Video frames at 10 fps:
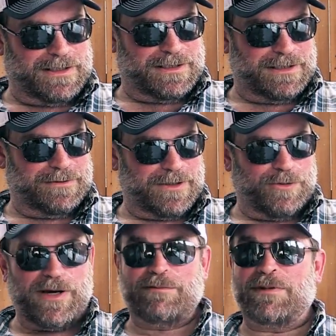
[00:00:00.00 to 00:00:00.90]
Let's see.
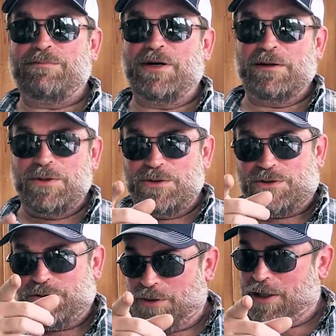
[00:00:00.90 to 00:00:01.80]
Or maybe my buddy
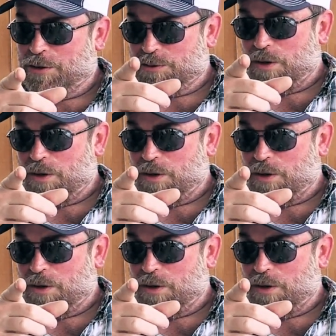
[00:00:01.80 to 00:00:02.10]
Moose, who I know is